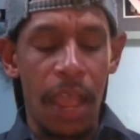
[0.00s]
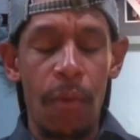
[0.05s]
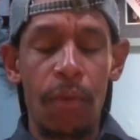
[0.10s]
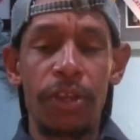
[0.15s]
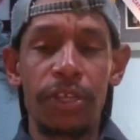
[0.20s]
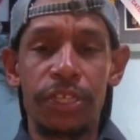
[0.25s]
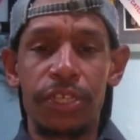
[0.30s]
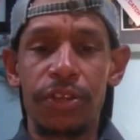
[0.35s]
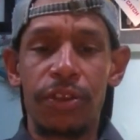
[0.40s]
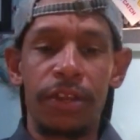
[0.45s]
I want
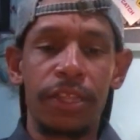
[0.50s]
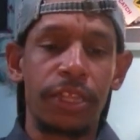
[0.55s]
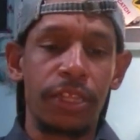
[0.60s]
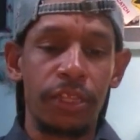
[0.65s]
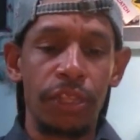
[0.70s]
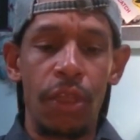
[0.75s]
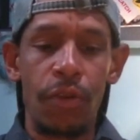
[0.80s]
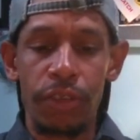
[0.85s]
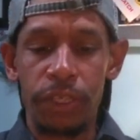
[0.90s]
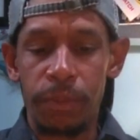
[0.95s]
to start at the
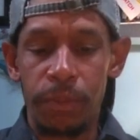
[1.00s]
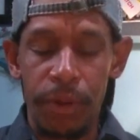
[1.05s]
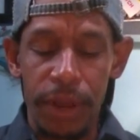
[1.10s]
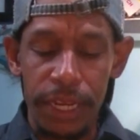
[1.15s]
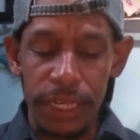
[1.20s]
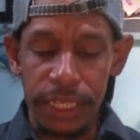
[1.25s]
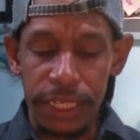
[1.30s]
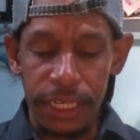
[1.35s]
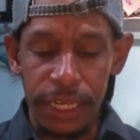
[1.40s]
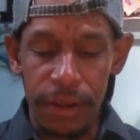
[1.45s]
lowest
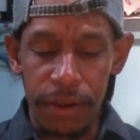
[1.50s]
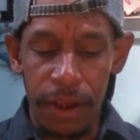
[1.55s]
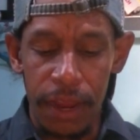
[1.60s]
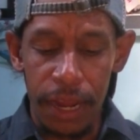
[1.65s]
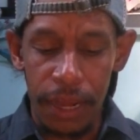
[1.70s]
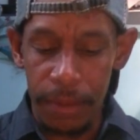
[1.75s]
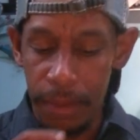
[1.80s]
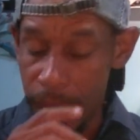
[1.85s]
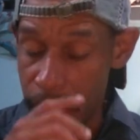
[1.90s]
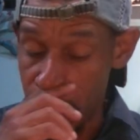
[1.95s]
price tier
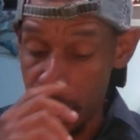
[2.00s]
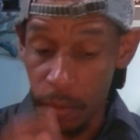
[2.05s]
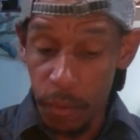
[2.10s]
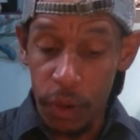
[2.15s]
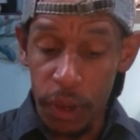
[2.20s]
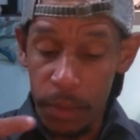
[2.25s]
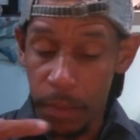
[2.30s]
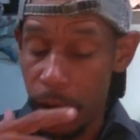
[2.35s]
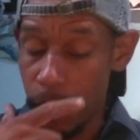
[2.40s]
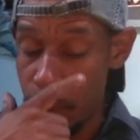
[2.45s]
item and I'll
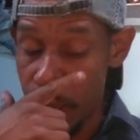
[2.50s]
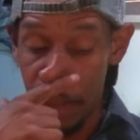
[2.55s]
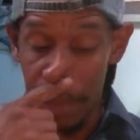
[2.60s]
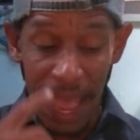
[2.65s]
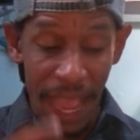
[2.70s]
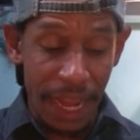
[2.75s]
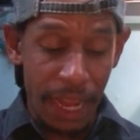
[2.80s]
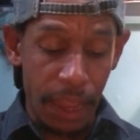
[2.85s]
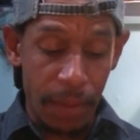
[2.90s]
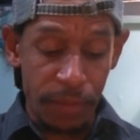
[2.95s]
work my way
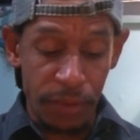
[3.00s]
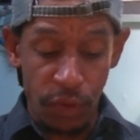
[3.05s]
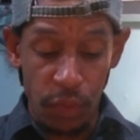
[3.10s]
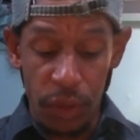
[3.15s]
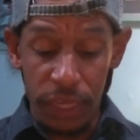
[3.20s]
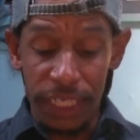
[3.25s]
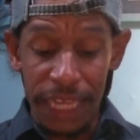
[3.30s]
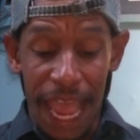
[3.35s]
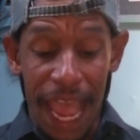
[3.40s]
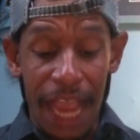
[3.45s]
back up to
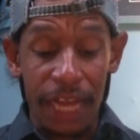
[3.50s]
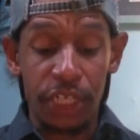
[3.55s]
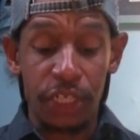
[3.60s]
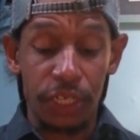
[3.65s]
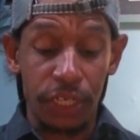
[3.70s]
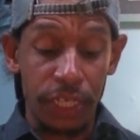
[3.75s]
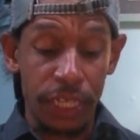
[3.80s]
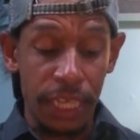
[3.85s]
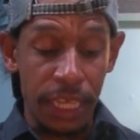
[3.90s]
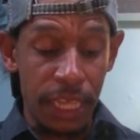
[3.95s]
what's
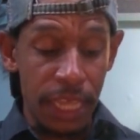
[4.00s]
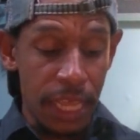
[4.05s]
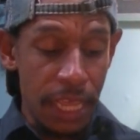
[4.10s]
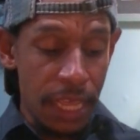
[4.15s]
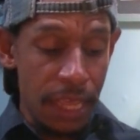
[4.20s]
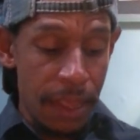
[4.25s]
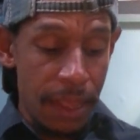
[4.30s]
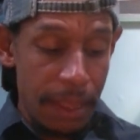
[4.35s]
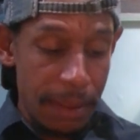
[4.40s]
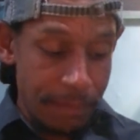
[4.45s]
actually
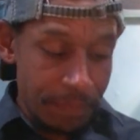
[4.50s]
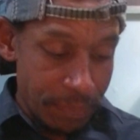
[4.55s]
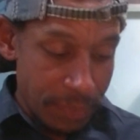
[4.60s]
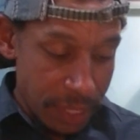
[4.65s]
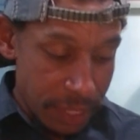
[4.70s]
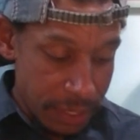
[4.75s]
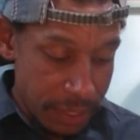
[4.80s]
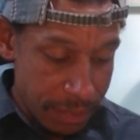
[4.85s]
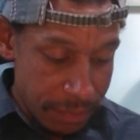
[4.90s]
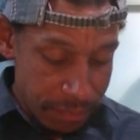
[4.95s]

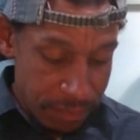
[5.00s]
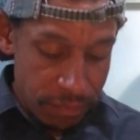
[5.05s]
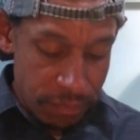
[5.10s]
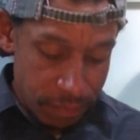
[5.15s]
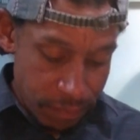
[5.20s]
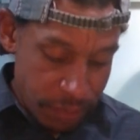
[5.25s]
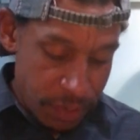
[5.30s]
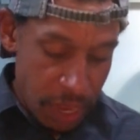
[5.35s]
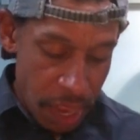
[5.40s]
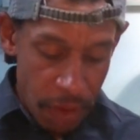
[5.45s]

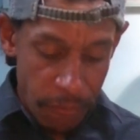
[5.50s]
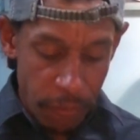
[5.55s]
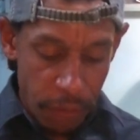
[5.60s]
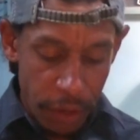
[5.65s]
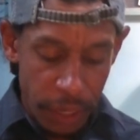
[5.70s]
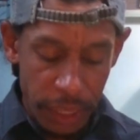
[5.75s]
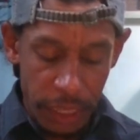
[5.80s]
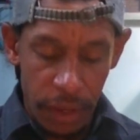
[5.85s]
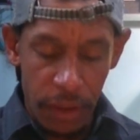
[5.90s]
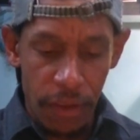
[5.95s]

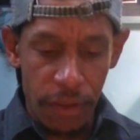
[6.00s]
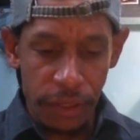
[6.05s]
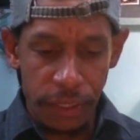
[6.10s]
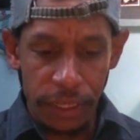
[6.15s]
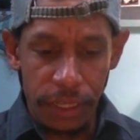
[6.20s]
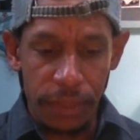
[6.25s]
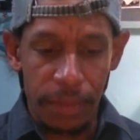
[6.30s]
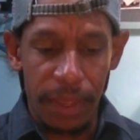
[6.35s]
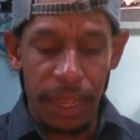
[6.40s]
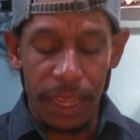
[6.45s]
covering the
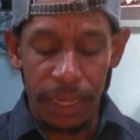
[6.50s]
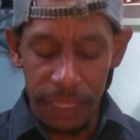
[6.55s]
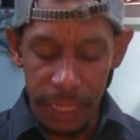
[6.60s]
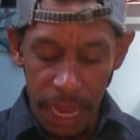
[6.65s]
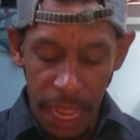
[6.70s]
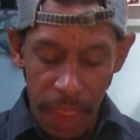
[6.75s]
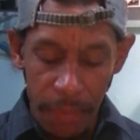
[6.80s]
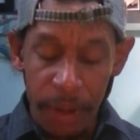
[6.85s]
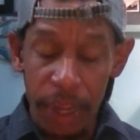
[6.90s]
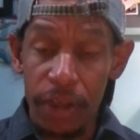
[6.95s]
cost of the box.
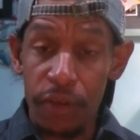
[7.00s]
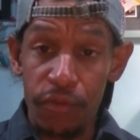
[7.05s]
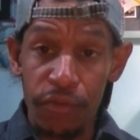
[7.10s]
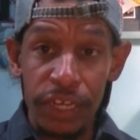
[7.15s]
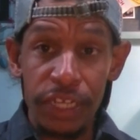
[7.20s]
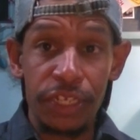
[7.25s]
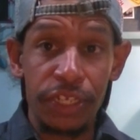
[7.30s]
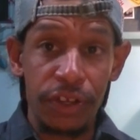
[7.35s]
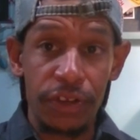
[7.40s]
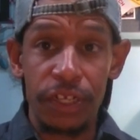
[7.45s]
Now I'm going to
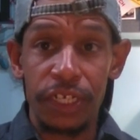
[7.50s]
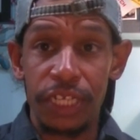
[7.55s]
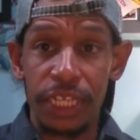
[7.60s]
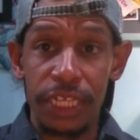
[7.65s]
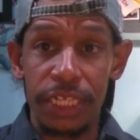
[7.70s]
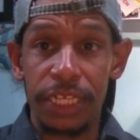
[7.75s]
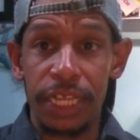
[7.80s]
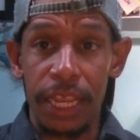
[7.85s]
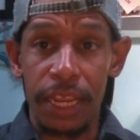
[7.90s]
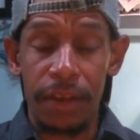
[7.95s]
research
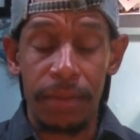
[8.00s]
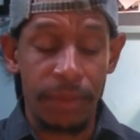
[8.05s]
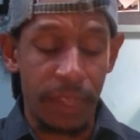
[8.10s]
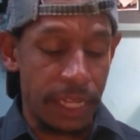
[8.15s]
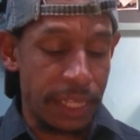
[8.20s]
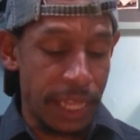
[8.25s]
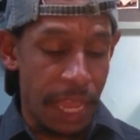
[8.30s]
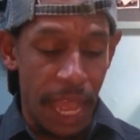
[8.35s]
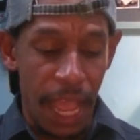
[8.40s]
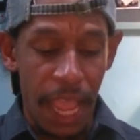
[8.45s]
this item,
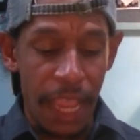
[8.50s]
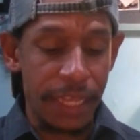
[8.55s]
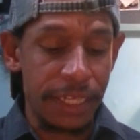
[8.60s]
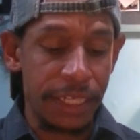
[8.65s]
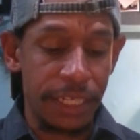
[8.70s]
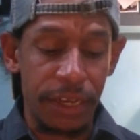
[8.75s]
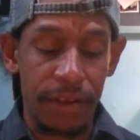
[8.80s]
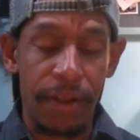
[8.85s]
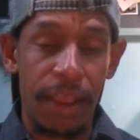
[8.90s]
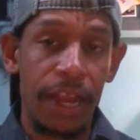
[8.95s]
the, the
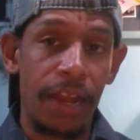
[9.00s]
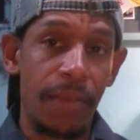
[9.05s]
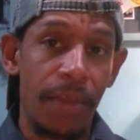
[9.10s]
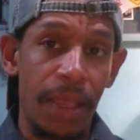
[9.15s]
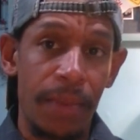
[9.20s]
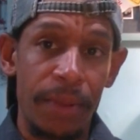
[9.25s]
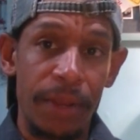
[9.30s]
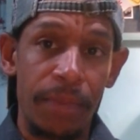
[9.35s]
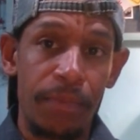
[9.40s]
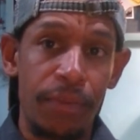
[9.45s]
highest tier item,
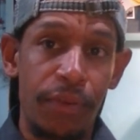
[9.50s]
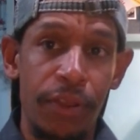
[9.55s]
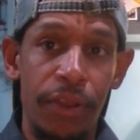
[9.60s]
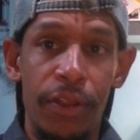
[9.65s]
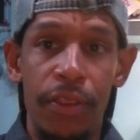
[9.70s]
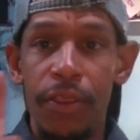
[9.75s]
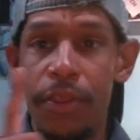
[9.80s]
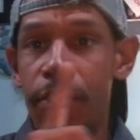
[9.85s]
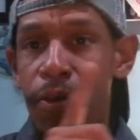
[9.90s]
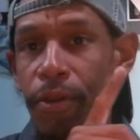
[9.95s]
I'm going to
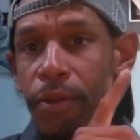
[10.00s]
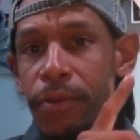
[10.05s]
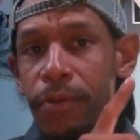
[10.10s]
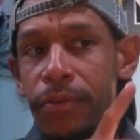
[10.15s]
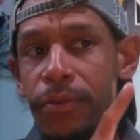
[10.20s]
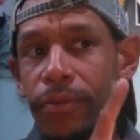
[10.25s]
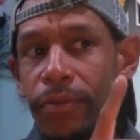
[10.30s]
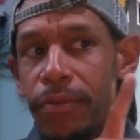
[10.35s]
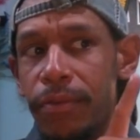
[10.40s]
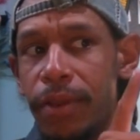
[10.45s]
put
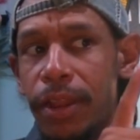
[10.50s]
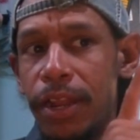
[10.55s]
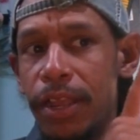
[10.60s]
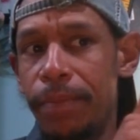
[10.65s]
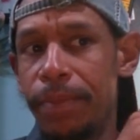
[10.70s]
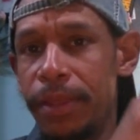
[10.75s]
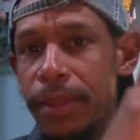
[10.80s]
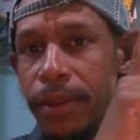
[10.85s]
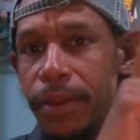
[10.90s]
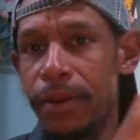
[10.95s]
right
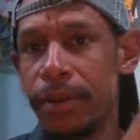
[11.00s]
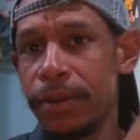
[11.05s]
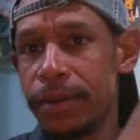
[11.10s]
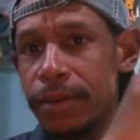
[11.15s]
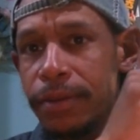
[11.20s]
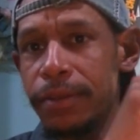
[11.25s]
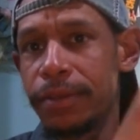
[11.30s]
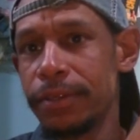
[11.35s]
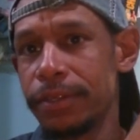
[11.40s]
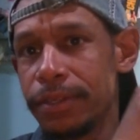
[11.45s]
up here,
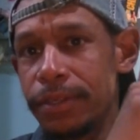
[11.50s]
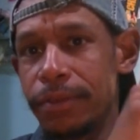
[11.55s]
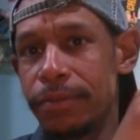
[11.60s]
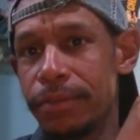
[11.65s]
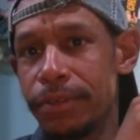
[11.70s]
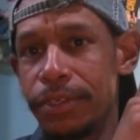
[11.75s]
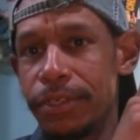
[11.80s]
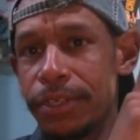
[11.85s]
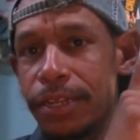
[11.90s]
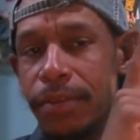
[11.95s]

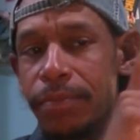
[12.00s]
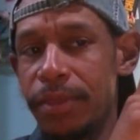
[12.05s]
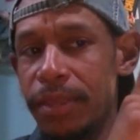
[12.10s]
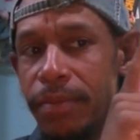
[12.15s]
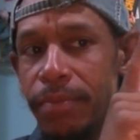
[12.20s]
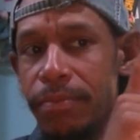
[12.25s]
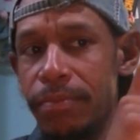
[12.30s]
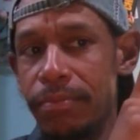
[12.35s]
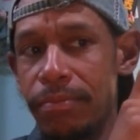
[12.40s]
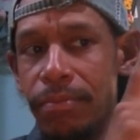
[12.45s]
which is going to
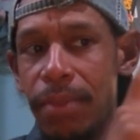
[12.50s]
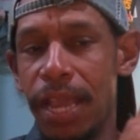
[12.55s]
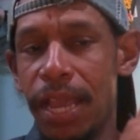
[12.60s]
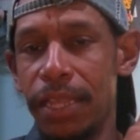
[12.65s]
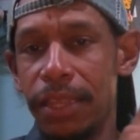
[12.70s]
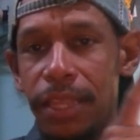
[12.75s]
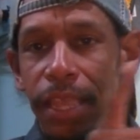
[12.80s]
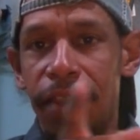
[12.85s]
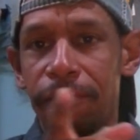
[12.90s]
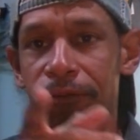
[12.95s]
be my
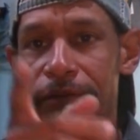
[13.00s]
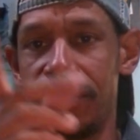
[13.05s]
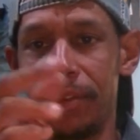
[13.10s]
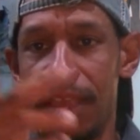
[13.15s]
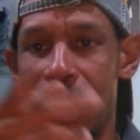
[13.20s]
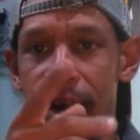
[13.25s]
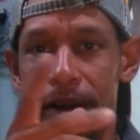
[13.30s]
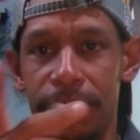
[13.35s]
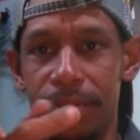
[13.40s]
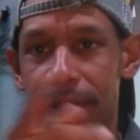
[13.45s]
left.
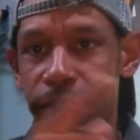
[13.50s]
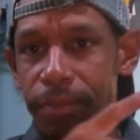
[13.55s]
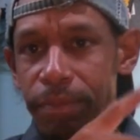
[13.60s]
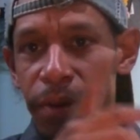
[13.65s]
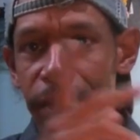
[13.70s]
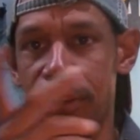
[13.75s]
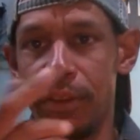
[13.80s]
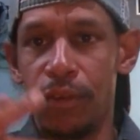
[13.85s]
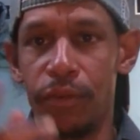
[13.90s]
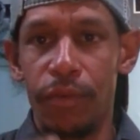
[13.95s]
I don't know, it's
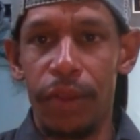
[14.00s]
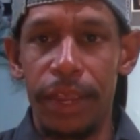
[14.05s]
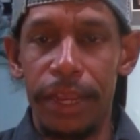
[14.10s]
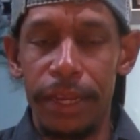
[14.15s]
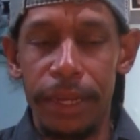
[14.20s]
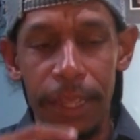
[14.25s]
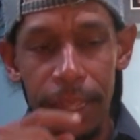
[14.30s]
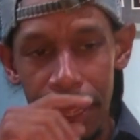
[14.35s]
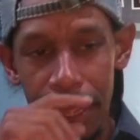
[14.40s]
probably your right.